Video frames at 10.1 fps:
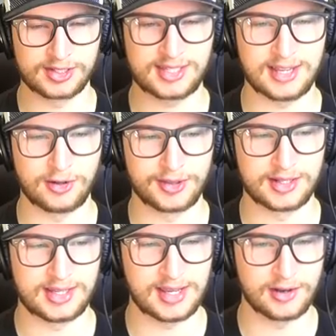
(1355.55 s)
will seal
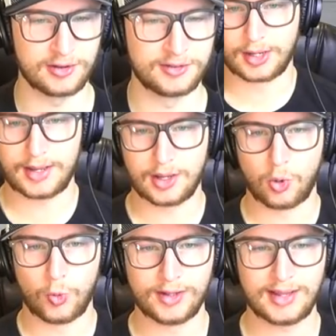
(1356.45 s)
the deal. Okay,
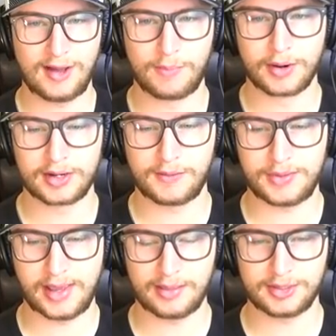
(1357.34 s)
will Alberta
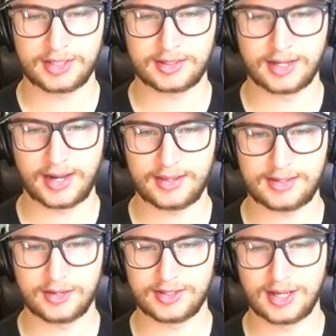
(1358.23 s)
be able to tie the
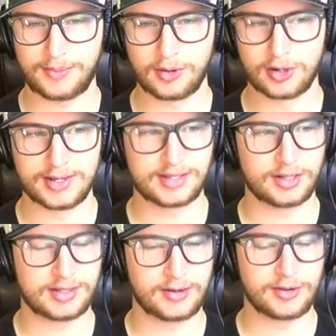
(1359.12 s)
series up or is
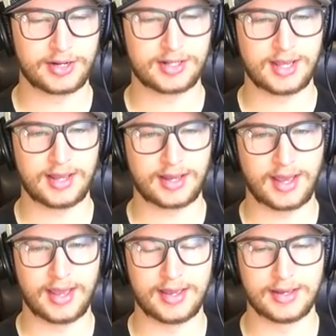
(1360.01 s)
Ontario going to take
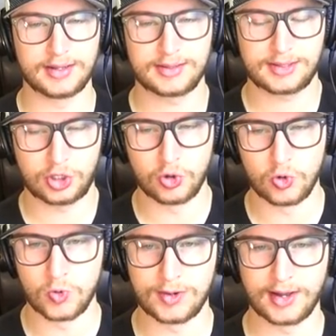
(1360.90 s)
a
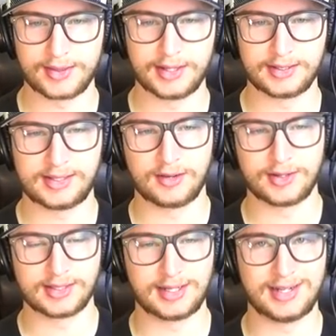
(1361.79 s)
2 nothing
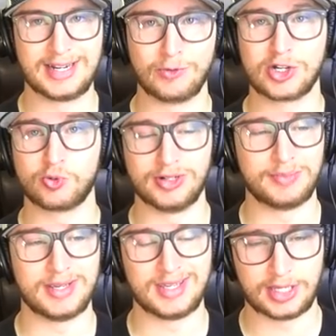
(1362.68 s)
series lead here, which
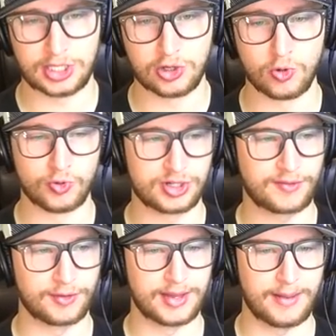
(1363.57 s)
would be
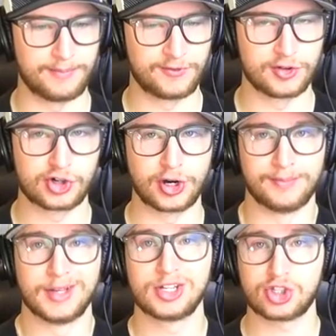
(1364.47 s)
huge for them, for
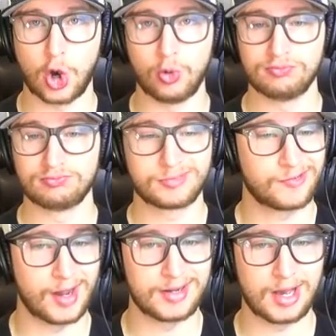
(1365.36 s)
sure. So,
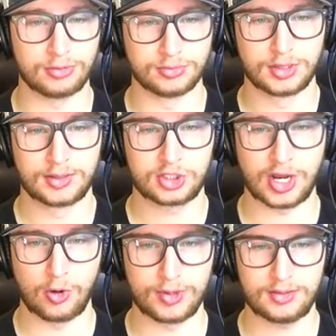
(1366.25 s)
let's find out,
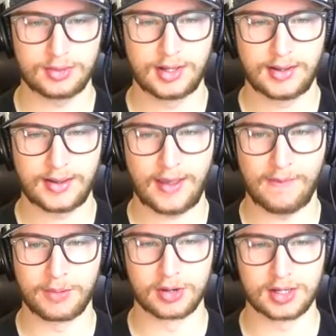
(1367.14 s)
shall we?
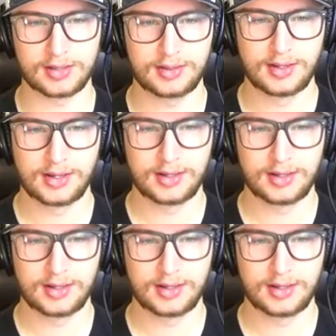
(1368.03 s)
Alberta